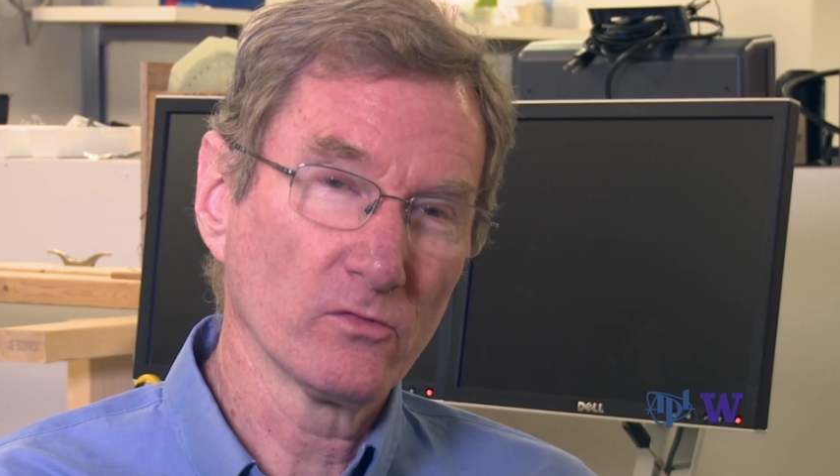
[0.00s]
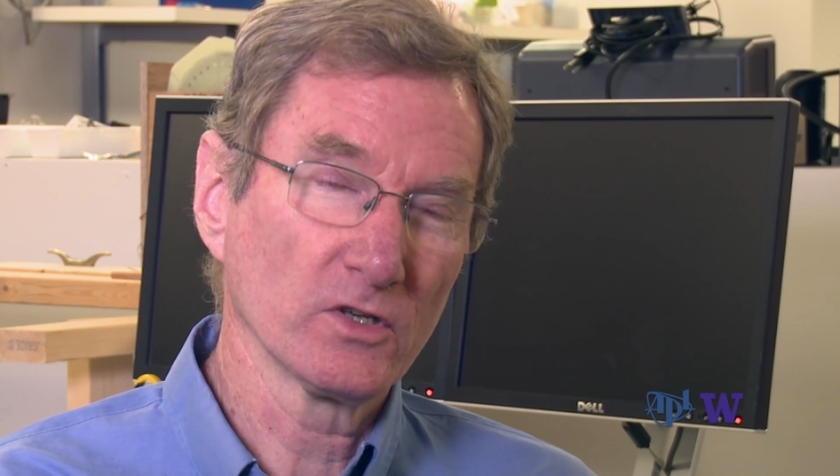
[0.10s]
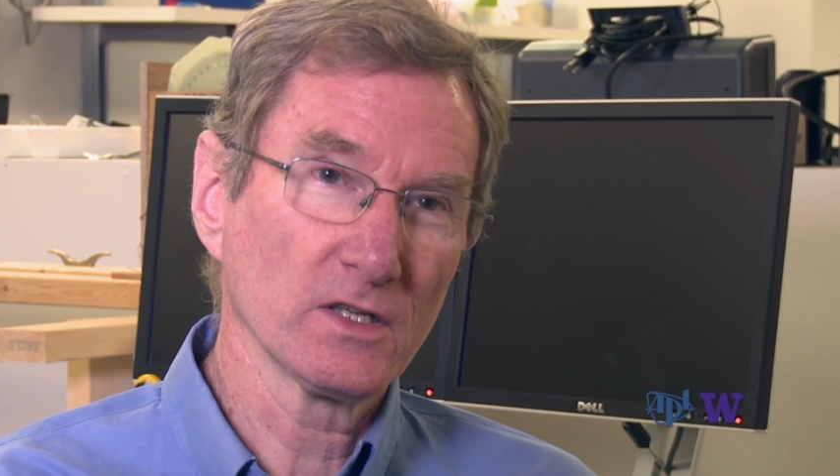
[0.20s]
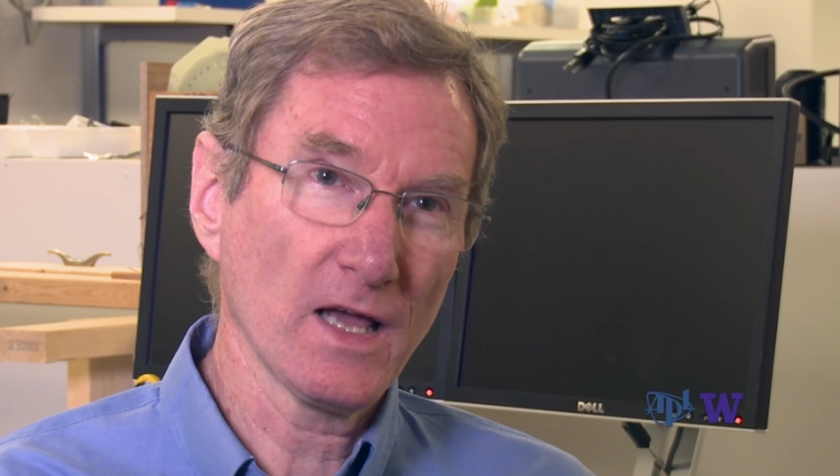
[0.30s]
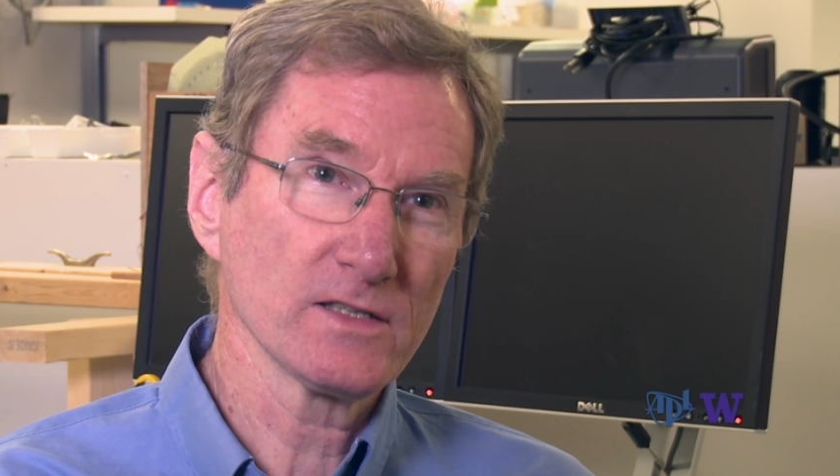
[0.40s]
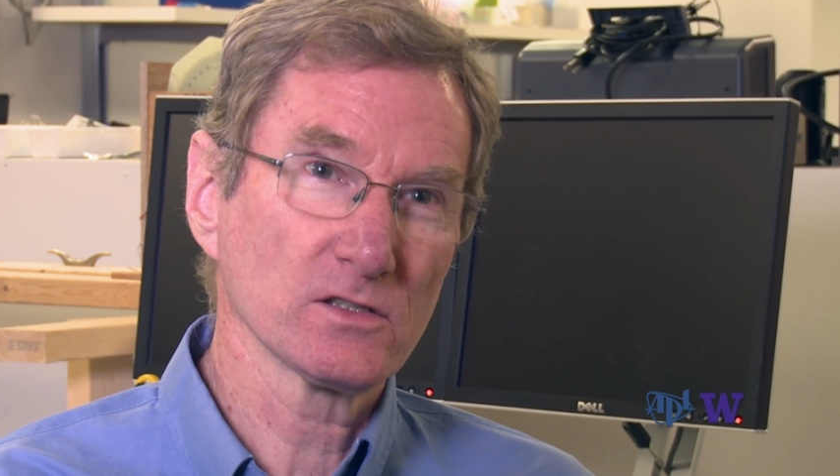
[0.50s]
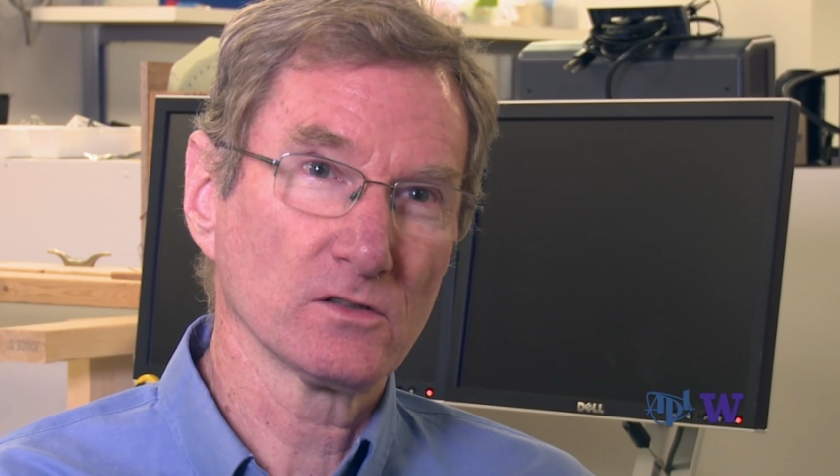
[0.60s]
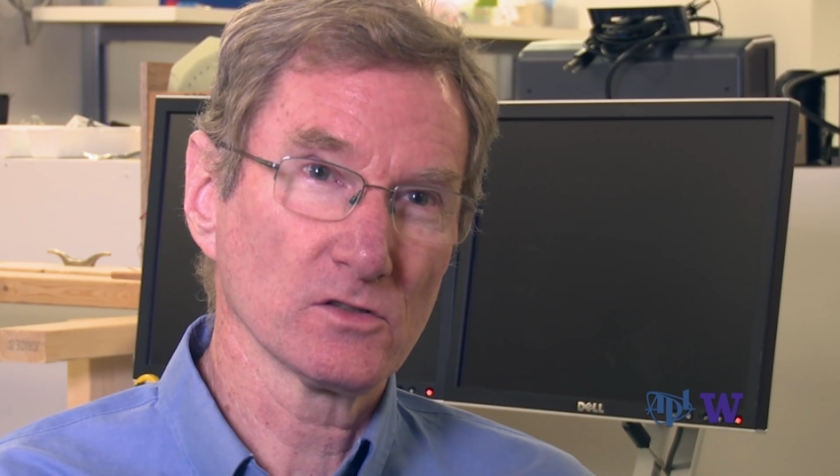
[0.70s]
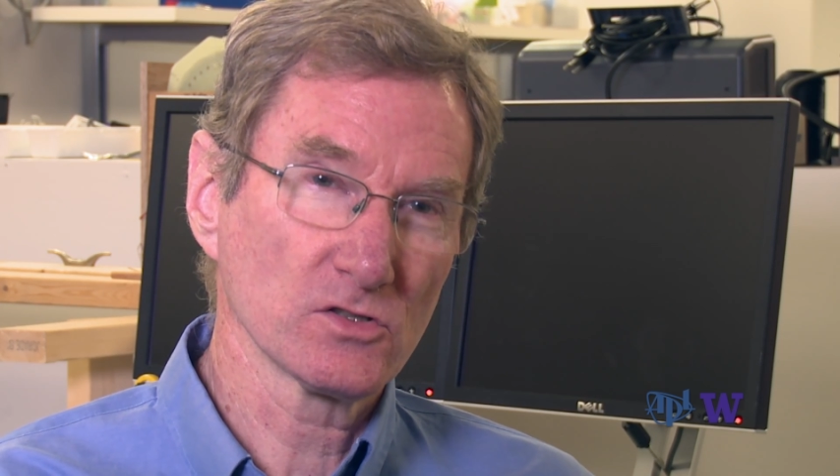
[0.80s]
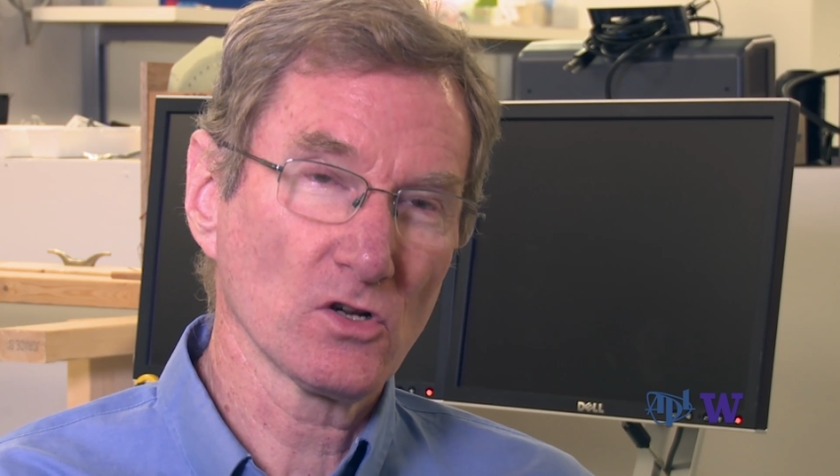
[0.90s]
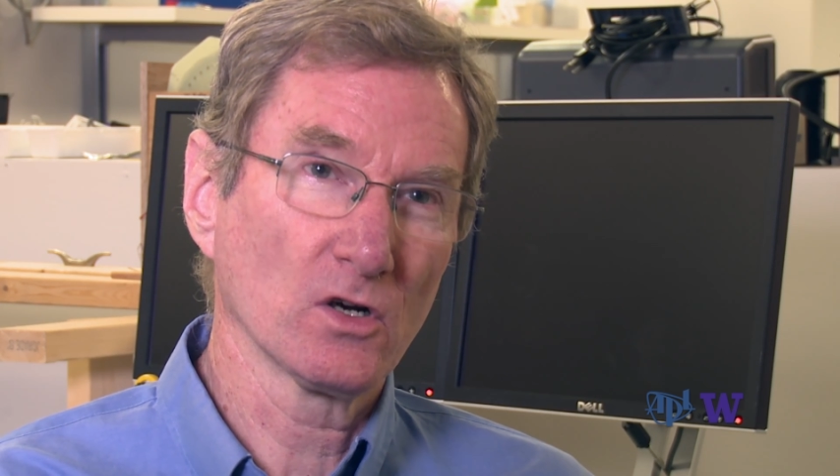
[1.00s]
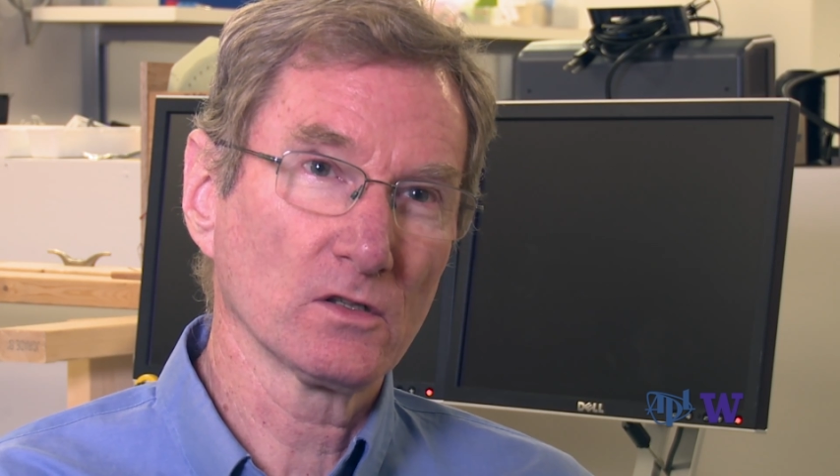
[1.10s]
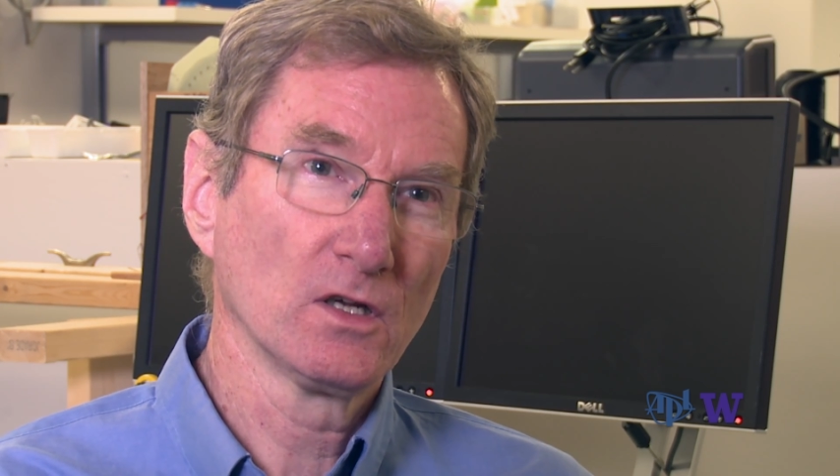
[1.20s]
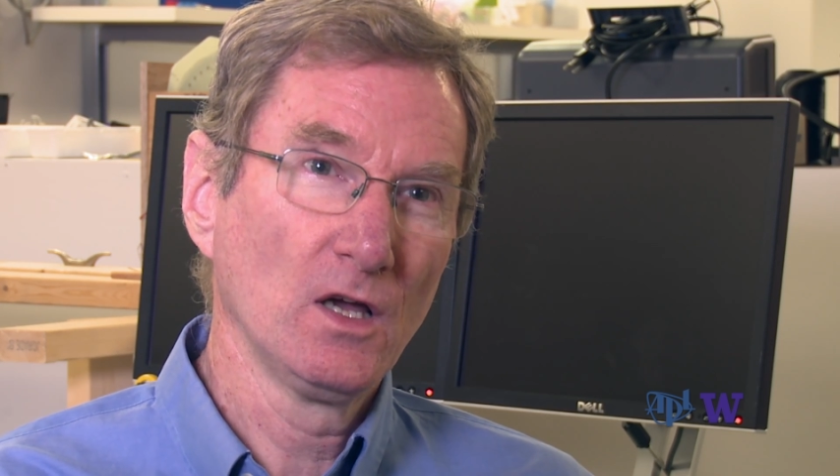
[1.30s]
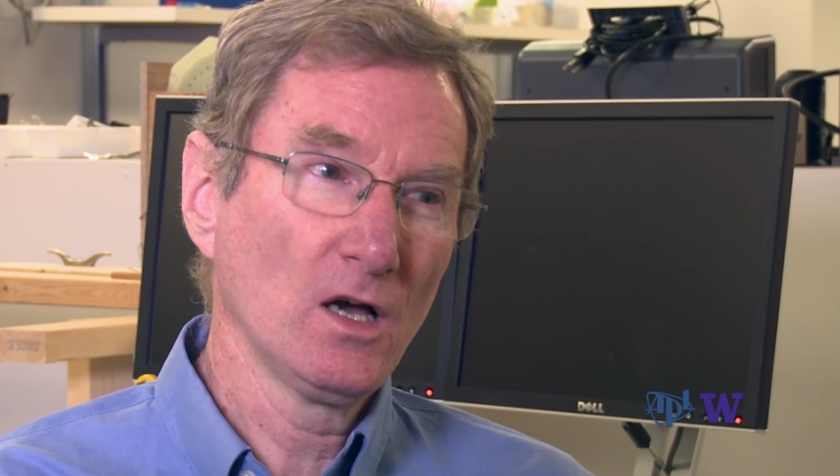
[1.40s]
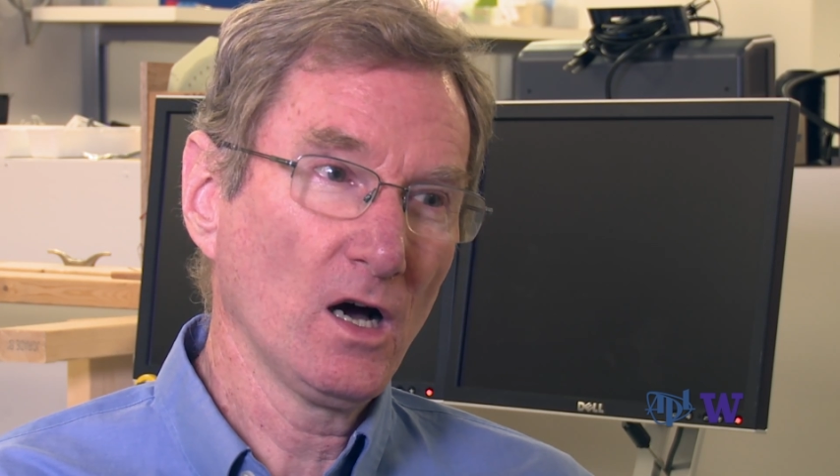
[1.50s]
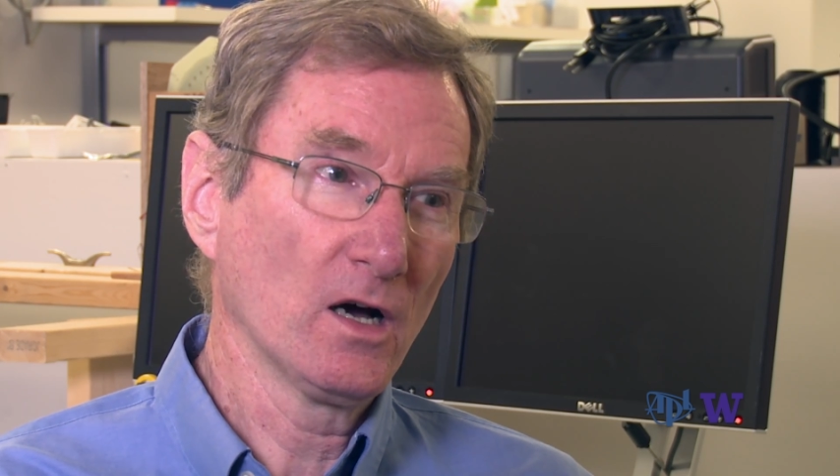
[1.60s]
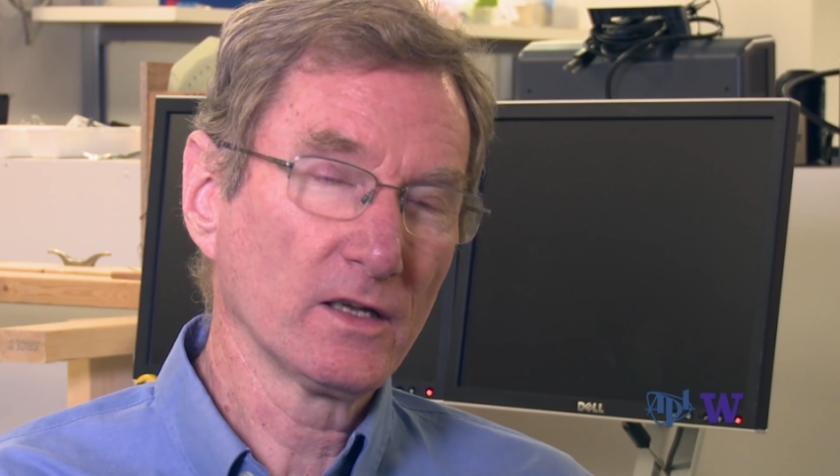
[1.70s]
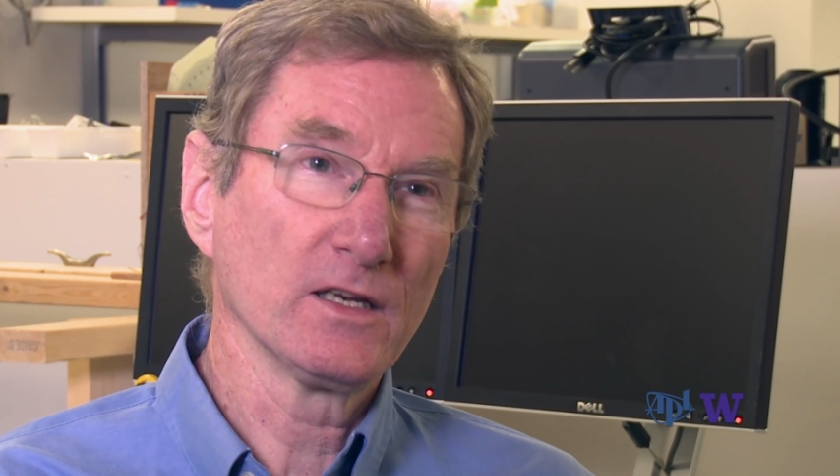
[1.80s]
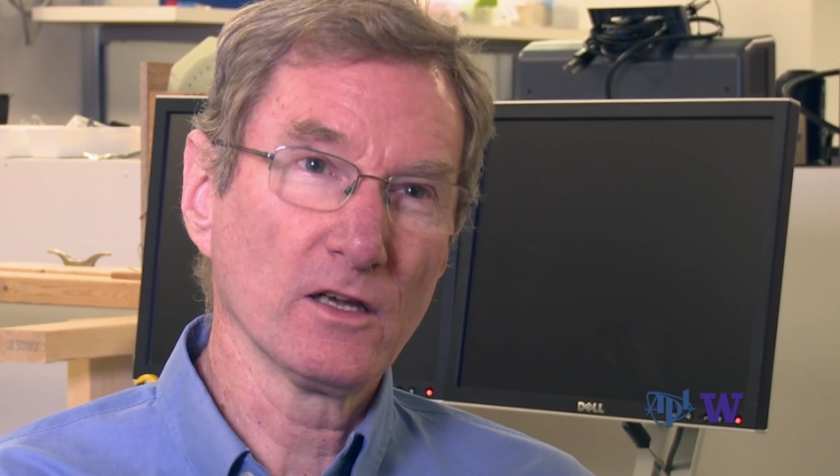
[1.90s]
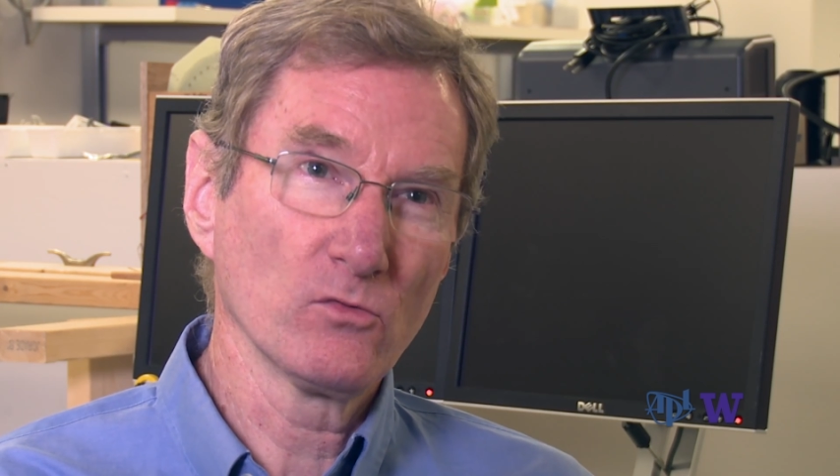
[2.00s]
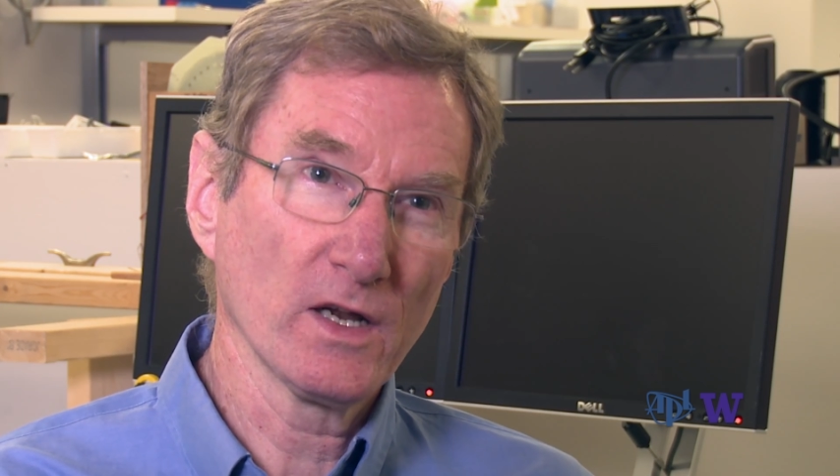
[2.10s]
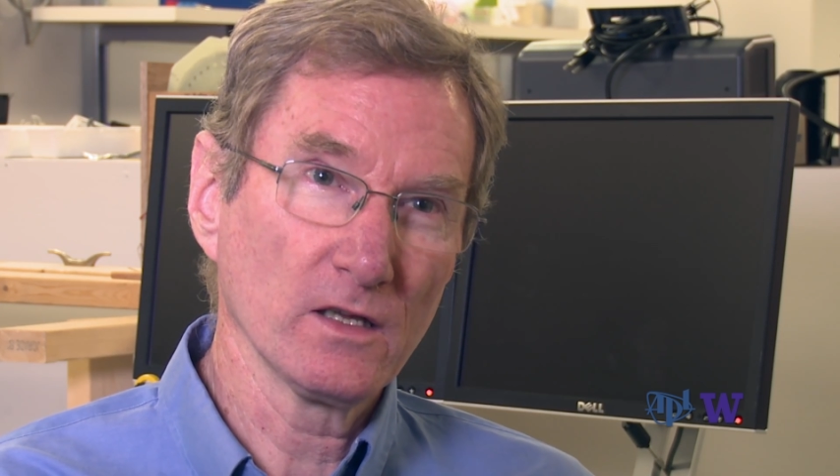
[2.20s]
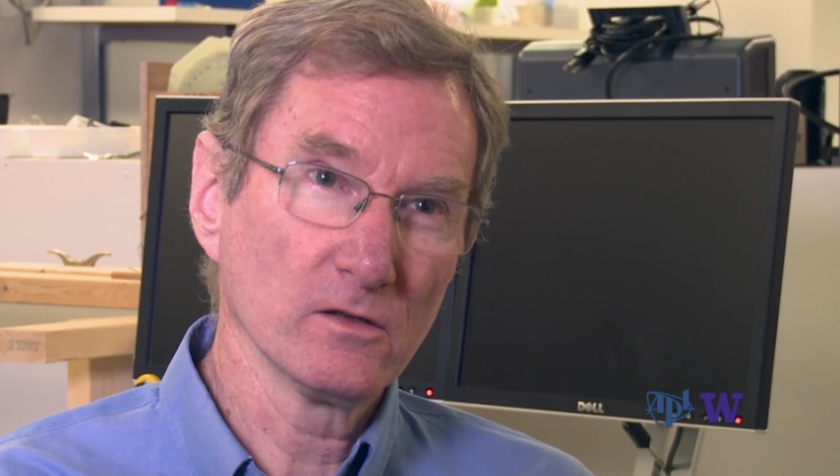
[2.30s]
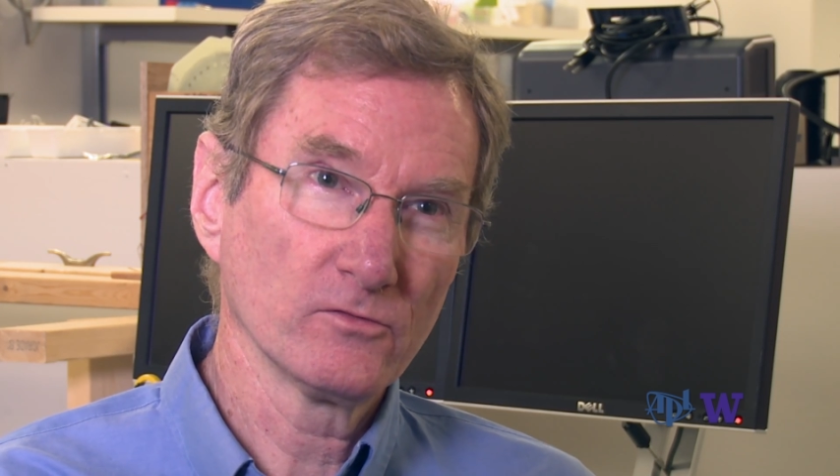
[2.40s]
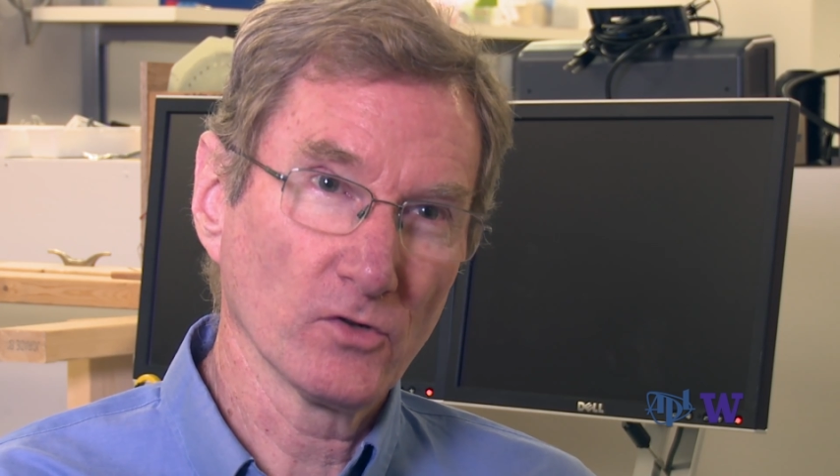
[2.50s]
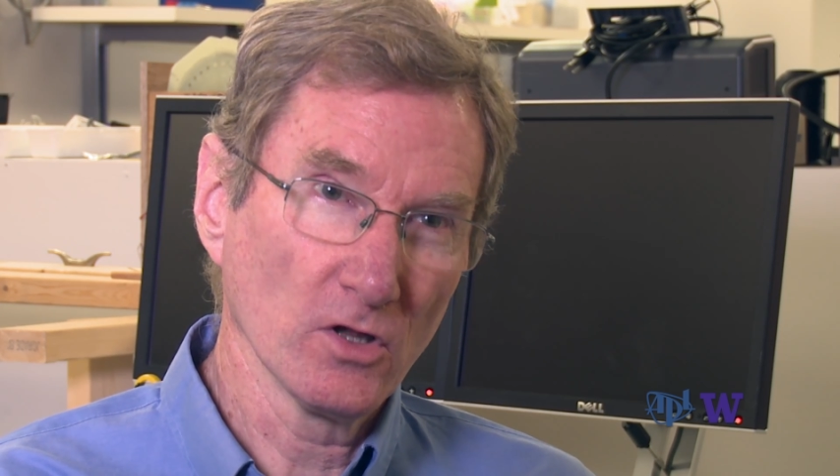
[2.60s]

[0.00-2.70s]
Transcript: over to NASA to start uh, getting it ready for